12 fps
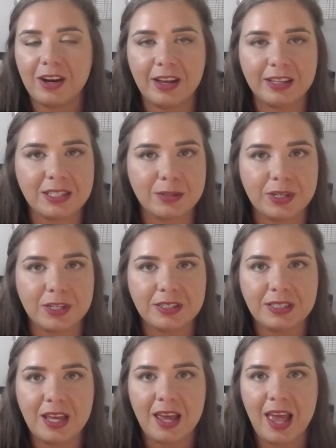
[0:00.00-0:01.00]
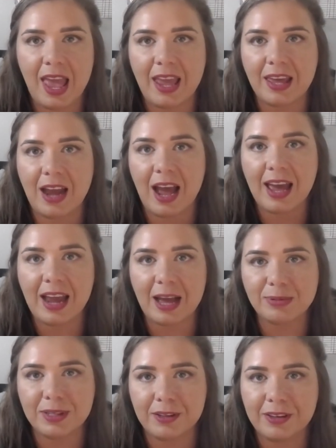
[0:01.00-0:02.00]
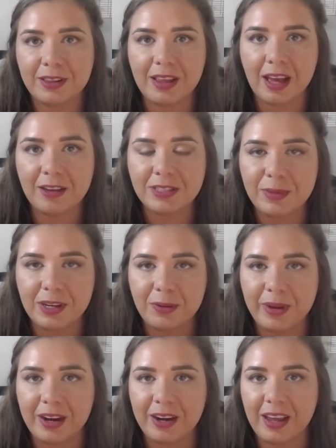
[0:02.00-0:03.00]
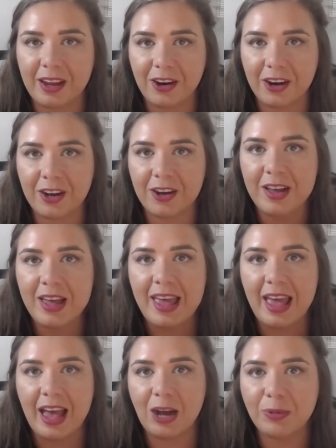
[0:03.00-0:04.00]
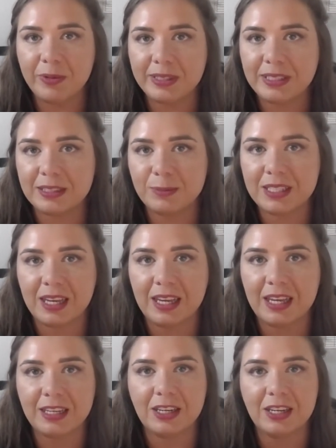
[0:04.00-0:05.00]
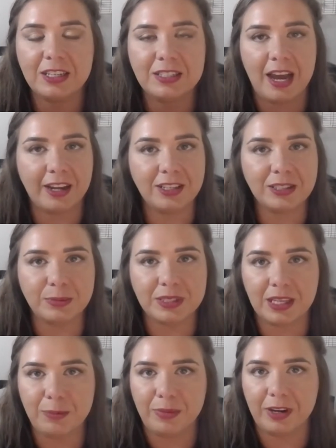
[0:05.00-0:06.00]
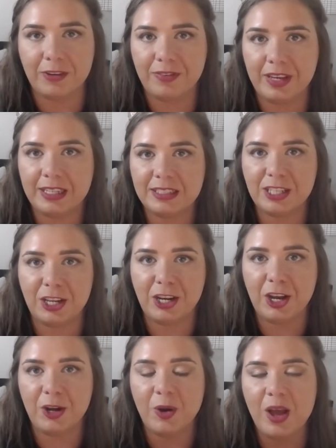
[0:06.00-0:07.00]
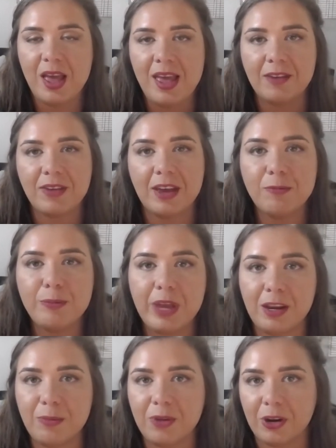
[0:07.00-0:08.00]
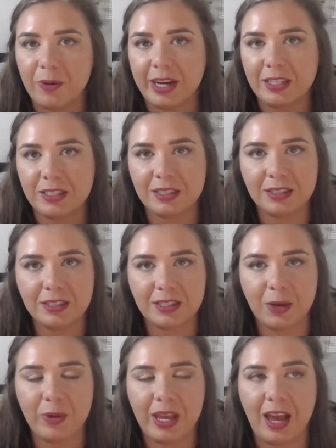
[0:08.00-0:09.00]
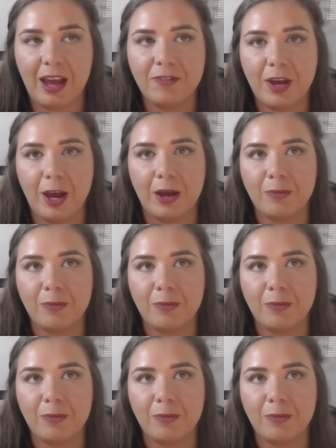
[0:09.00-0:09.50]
our customers, and I'd absolutely love to be your Mary Kay girl, help you with some skin, tell you some skin benefits. You know, if you have any more questions, we have,